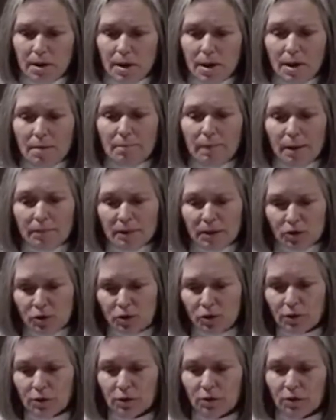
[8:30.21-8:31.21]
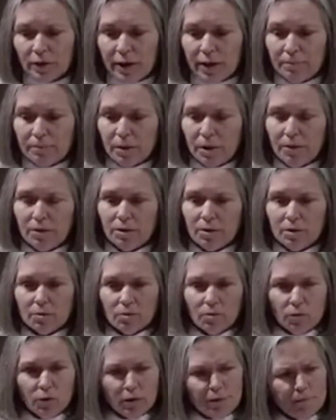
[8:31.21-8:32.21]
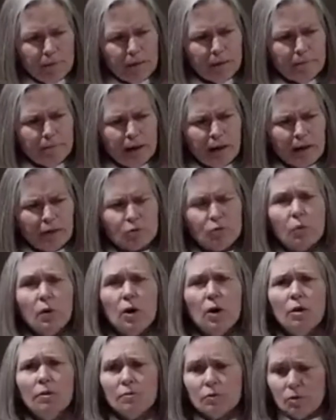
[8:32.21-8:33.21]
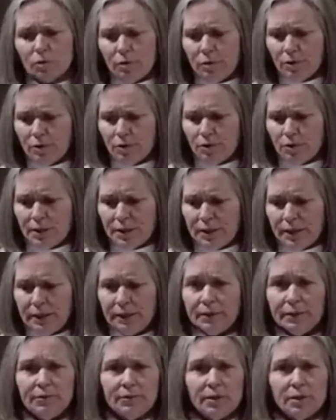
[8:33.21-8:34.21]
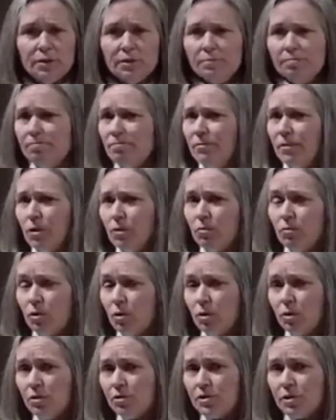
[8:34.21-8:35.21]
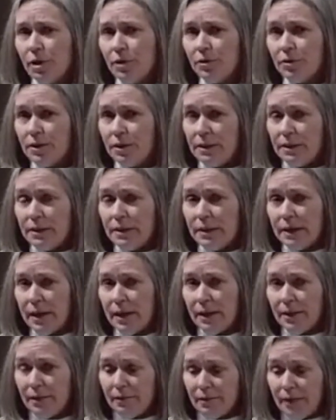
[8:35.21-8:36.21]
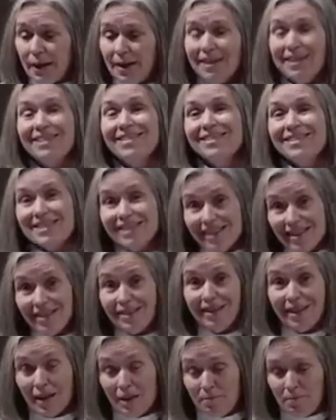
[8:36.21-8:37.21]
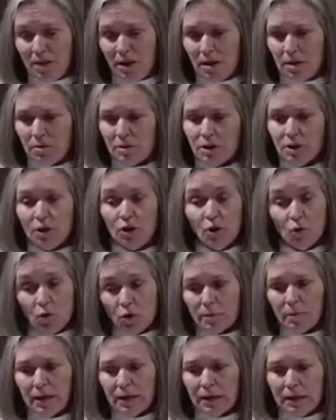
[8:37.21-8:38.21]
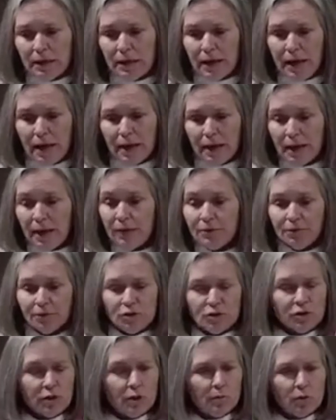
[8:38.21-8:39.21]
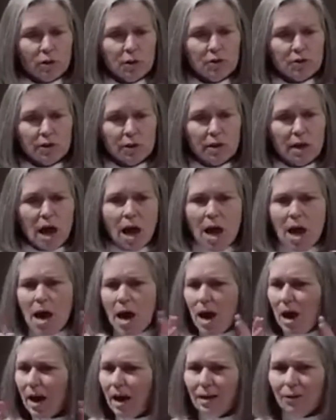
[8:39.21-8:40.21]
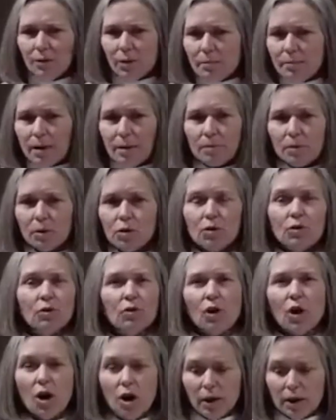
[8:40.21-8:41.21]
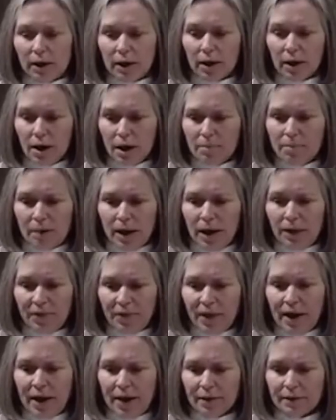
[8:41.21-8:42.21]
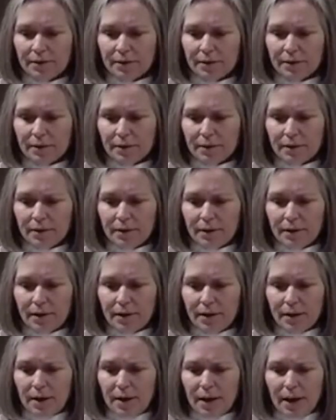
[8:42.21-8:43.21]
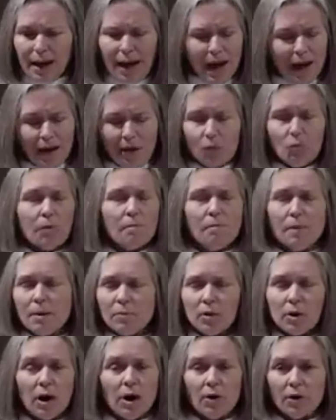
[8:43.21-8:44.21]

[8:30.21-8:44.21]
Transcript: My maternal grandmother would have been about 12 or 13, lived in rural southern Indiana, and it did come there to Norman, Indiana. And for some reason, I remember her talking about that. I don't remember how it